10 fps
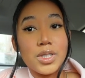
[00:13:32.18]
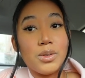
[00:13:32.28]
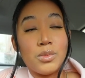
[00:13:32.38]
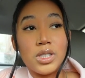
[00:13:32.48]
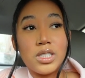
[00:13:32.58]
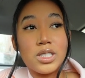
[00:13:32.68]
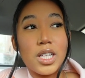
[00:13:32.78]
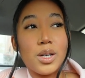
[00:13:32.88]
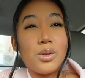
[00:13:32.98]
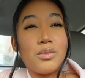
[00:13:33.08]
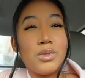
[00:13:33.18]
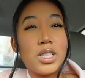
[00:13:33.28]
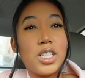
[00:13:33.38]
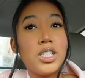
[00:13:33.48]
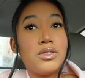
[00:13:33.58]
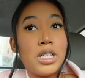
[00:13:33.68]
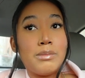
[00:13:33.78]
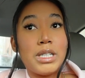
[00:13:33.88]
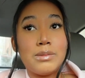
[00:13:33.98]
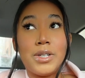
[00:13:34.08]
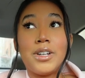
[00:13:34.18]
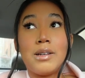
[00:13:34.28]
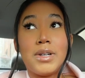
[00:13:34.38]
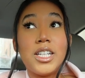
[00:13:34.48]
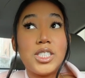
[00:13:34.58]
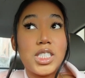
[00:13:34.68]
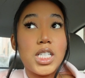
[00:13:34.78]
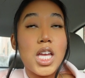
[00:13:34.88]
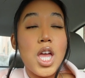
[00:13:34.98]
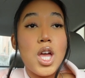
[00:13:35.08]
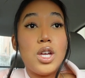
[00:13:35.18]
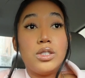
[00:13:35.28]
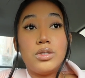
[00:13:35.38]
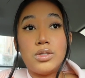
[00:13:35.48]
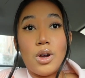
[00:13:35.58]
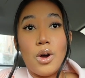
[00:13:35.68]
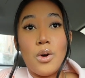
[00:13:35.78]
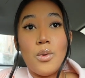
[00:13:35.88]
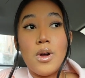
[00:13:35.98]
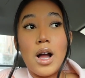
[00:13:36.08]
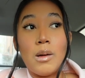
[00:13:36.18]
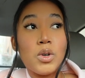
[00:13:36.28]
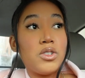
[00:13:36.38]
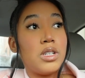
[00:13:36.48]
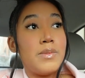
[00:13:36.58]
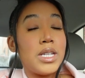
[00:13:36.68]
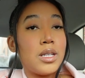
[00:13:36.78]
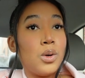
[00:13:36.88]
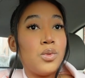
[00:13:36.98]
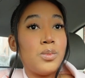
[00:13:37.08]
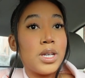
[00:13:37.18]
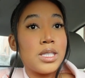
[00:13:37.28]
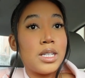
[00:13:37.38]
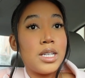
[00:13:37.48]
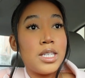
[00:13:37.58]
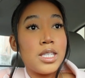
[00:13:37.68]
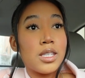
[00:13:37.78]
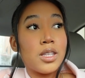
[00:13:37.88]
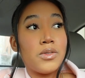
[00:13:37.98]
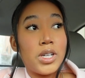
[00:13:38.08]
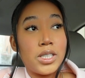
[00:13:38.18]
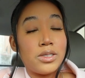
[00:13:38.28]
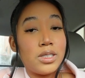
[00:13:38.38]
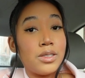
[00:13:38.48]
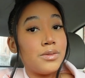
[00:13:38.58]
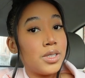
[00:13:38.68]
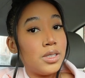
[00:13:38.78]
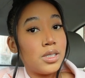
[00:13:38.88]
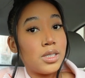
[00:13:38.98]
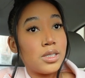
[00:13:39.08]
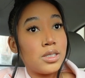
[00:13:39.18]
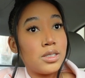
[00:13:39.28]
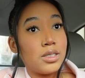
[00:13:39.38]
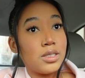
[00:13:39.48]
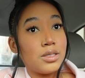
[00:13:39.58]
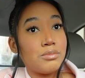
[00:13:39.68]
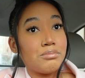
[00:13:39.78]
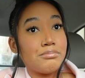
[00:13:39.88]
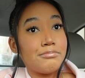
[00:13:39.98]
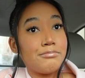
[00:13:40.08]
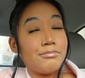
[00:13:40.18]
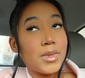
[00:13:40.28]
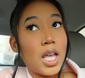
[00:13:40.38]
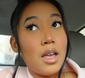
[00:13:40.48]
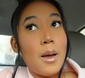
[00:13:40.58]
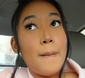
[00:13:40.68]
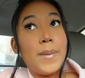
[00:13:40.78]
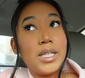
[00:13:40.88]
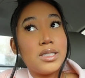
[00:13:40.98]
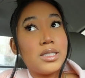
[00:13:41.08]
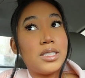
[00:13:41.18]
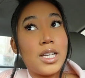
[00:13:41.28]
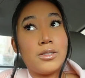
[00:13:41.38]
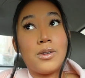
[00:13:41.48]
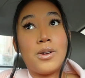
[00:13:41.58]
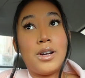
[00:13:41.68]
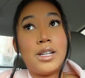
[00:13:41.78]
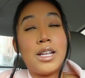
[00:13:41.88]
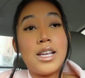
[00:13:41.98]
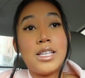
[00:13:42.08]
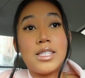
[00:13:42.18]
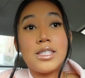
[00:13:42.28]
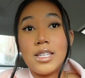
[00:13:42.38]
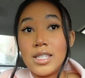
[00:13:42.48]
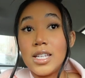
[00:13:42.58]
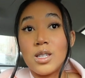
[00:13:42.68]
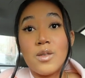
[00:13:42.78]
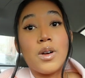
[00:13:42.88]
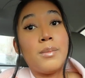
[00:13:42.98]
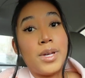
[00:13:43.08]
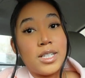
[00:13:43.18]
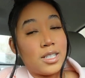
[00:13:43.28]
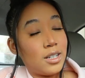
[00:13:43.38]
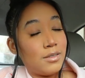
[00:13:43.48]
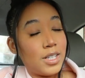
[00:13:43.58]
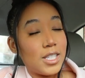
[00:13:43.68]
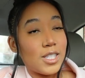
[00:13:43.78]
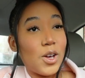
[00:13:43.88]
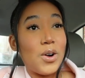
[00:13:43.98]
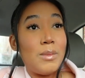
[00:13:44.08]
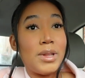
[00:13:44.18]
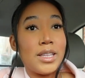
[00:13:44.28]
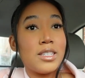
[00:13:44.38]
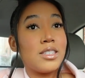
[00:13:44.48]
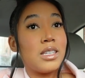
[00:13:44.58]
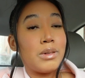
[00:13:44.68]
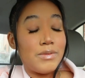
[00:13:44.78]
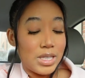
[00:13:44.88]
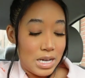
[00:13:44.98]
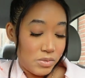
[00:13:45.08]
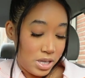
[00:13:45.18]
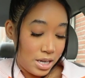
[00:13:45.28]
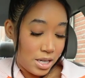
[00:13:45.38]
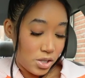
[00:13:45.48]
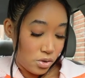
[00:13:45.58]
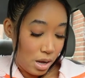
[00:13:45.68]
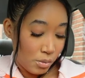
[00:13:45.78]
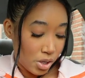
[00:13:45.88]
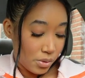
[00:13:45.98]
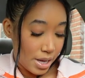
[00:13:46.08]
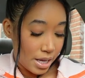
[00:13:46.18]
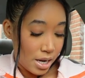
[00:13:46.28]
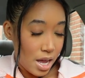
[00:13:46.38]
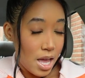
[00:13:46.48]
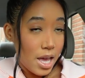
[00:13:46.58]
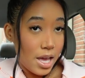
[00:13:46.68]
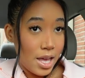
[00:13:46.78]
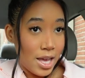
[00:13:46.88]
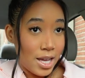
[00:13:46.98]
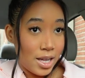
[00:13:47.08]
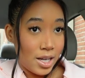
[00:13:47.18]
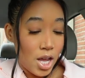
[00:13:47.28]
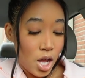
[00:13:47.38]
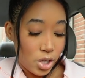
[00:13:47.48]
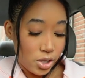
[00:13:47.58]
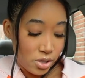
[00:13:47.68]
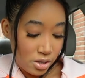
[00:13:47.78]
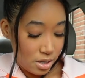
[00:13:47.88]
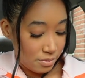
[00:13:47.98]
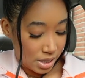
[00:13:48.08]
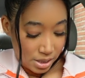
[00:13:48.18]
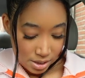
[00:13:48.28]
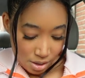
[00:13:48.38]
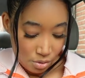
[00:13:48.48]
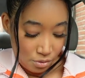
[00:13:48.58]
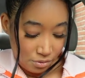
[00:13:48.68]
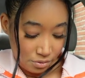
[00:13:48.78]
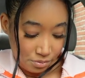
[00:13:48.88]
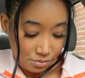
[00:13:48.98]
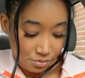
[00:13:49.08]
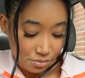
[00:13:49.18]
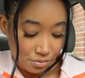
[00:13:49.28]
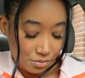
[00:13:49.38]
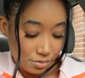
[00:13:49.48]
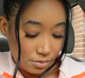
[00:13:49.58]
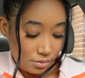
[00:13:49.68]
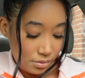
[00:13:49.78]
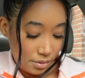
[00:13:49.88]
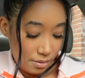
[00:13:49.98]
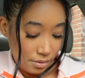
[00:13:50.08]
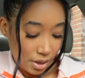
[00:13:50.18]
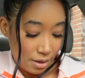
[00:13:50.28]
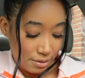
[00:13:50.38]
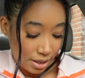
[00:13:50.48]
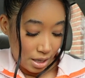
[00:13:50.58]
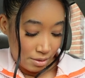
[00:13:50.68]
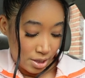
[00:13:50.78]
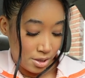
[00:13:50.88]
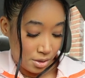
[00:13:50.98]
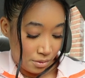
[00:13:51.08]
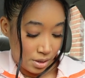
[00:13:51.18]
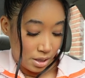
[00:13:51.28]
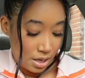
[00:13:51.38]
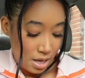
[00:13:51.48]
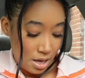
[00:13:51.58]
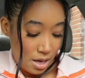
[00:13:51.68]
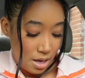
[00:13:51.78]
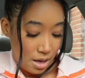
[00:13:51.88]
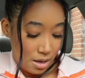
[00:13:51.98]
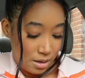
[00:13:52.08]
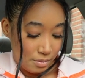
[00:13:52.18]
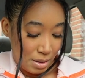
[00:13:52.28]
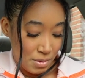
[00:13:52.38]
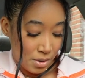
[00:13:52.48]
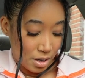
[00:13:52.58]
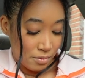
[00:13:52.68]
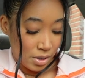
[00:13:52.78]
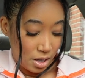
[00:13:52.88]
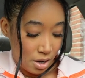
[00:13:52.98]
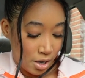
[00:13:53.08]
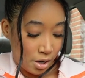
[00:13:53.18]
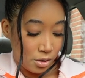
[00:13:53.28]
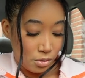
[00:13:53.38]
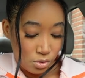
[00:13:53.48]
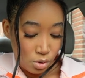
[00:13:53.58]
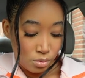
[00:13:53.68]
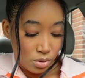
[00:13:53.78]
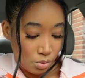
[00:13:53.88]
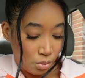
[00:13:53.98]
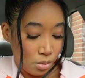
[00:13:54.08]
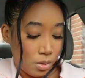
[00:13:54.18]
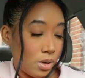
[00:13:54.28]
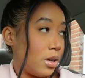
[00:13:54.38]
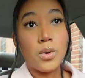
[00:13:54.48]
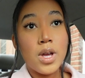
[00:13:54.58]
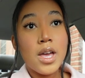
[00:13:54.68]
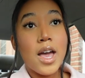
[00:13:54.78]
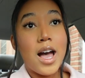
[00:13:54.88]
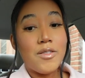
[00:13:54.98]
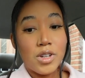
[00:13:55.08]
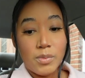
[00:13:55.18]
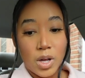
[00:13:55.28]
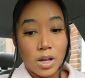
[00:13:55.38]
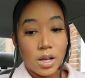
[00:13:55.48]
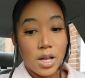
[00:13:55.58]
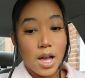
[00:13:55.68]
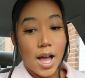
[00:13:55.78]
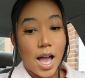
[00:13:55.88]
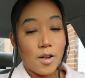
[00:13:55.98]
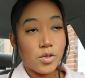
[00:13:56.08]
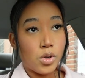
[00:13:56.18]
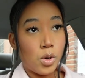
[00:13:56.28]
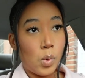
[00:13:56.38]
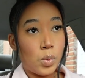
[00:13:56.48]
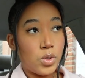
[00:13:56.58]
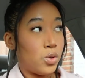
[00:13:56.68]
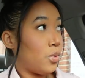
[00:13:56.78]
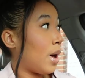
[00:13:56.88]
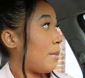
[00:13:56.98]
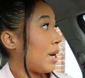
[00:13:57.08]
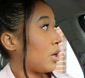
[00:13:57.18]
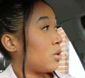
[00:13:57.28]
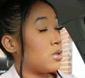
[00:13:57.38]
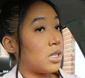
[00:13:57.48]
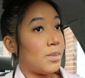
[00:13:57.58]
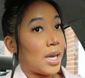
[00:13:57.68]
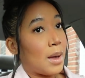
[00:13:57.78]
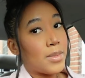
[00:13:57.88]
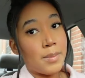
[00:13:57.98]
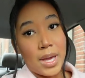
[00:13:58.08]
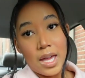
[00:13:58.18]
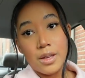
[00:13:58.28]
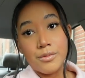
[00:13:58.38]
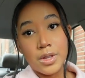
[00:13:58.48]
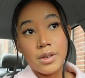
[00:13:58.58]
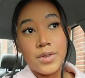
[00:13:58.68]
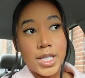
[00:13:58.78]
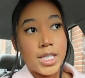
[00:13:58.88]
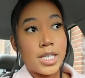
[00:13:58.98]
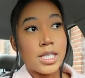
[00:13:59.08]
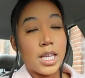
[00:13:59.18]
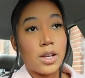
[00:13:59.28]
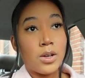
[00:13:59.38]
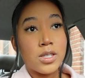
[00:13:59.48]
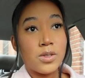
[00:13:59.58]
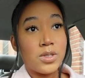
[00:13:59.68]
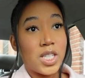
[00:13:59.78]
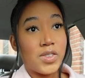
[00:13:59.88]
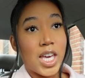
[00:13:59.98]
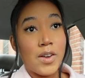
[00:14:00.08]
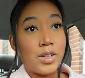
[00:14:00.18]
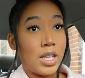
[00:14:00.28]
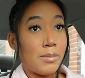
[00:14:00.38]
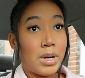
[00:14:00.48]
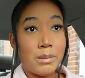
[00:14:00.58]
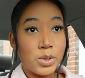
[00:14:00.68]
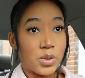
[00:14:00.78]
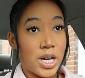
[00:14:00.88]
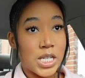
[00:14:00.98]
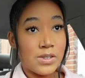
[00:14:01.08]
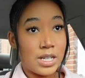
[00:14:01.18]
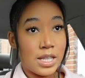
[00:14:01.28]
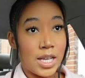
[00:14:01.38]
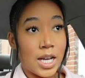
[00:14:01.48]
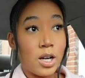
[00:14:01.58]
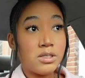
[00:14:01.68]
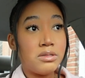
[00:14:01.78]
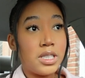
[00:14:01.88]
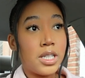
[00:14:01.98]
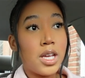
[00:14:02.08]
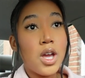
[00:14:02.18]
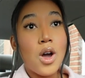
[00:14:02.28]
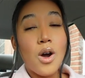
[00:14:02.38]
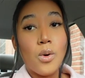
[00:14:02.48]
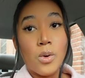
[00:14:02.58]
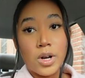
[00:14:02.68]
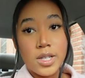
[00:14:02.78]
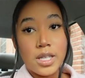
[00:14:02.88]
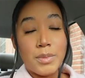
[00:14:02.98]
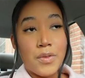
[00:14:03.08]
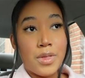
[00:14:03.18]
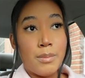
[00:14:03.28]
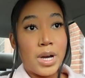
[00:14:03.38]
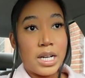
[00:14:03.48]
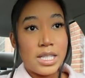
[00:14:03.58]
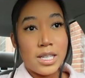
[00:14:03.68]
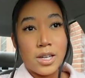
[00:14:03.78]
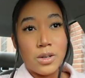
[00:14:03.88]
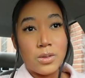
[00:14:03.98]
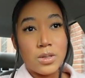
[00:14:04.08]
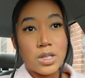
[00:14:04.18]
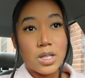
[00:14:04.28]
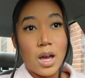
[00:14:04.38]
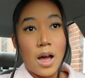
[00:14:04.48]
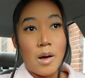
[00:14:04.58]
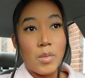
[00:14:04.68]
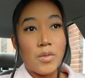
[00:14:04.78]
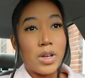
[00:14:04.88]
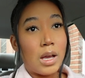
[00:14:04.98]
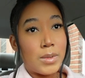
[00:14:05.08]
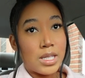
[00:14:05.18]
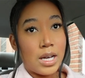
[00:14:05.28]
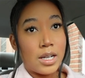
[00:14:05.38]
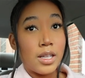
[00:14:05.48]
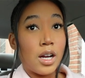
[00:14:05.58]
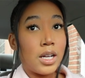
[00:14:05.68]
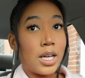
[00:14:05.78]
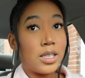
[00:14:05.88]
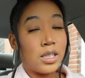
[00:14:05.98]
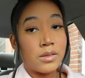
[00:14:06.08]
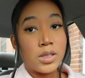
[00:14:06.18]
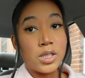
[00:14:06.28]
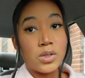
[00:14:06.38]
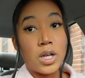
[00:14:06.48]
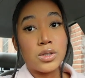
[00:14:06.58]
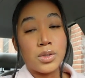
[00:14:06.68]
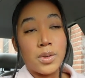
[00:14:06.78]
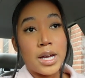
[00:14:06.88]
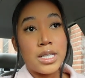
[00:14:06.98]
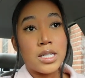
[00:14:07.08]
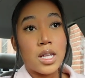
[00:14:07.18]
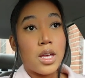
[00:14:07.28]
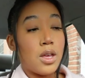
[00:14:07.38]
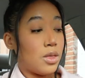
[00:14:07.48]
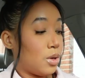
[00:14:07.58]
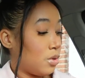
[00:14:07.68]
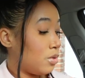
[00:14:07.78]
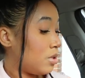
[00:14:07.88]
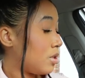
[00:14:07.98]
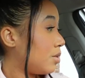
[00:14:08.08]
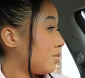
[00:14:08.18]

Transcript: Were just like really draining my spirit and my energy. So I'm gonna treat myself because it is $350 but since the sale's going on it, it takes off a big chunk of it so i'm like this is the perfect time to get it so i'm gonna go ahead and treat myself i feel like i really deserve it um, I've been working really hard, YouTube, school. After the mall, I have to go to Michael's to pick up the paint for the vases and also see if they have any like pampas grass or anything. I also did order some of the bunny tails um, off of Amazon and they already got delivered, so I'll show you guys those.